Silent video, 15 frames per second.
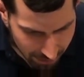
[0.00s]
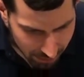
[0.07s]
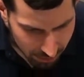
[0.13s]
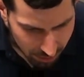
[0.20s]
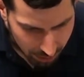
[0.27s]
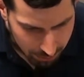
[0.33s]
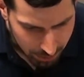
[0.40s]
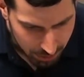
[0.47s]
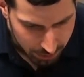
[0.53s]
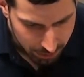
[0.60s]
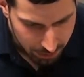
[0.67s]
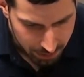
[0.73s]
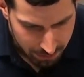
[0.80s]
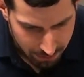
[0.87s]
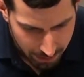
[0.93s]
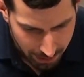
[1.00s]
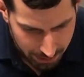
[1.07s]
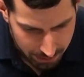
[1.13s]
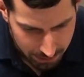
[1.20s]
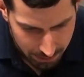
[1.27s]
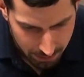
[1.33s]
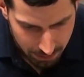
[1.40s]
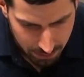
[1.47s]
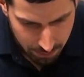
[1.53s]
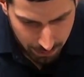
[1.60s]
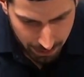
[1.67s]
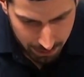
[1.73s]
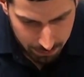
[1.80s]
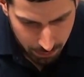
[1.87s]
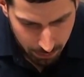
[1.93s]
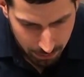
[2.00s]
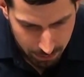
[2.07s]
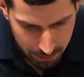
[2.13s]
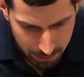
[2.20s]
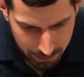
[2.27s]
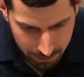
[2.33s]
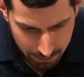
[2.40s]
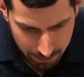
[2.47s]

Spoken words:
So I'm going to refactor this bad boy.